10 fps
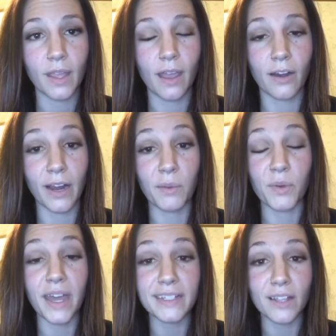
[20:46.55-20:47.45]
All right,
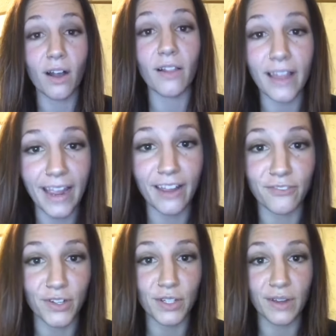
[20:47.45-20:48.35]
well, that's all I
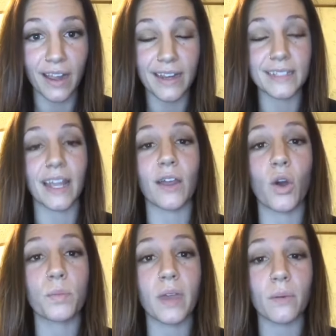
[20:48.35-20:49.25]
have for you guys. I
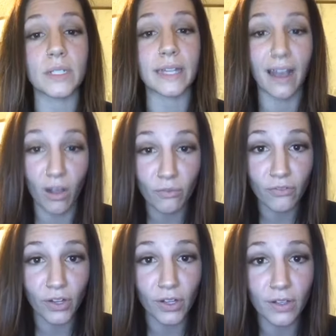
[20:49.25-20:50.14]
hope that was
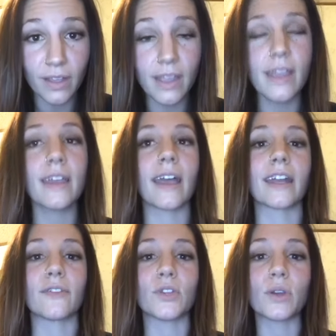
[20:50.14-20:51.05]
helpful.
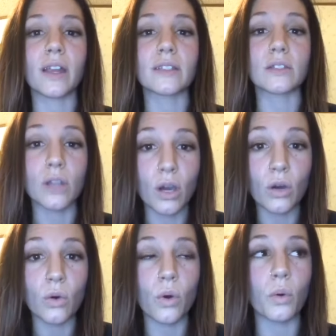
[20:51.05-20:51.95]
And if you guys
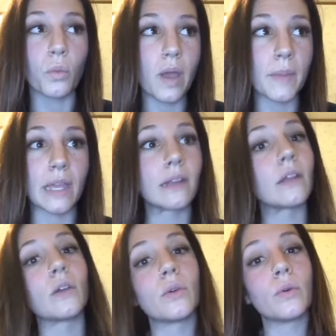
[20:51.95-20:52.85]
know women
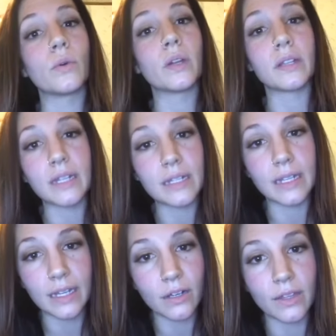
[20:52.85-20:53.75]
who need to
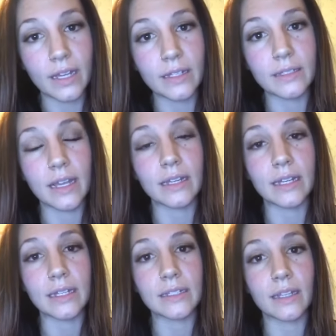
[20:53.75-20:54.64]
hear this, that
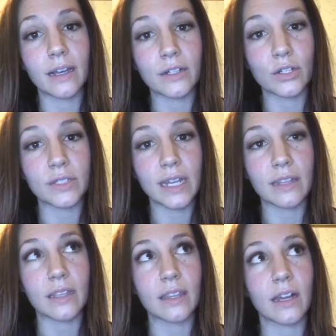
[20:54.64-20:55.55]
need to
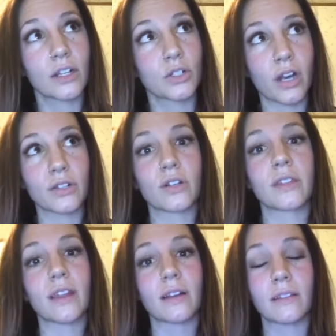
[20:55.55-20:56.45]
understand that they are treasured
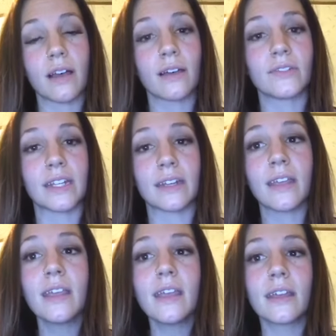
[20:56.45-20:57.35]
and they are loved, and
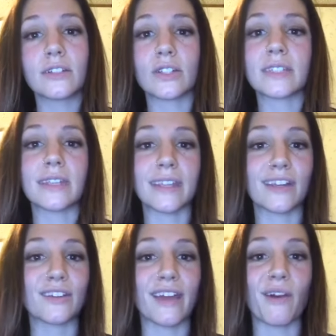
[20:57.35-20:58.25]
just to
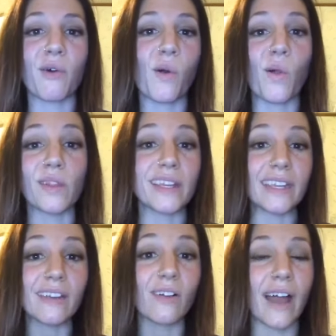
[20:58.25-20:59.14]
hear that whole
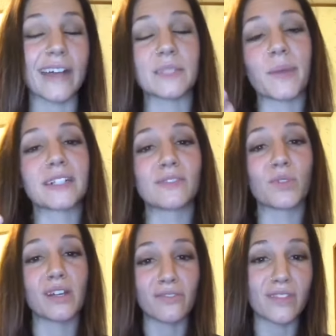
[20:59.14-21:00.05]
eagle aspect of
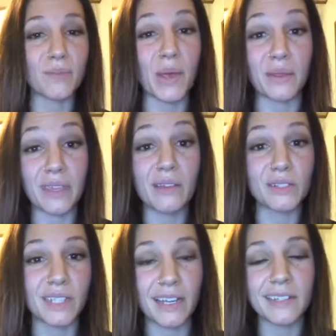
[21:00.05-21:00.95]
what a female
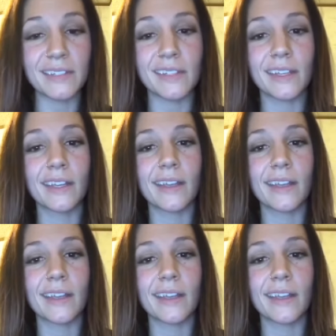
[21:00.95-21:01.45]
eagle does,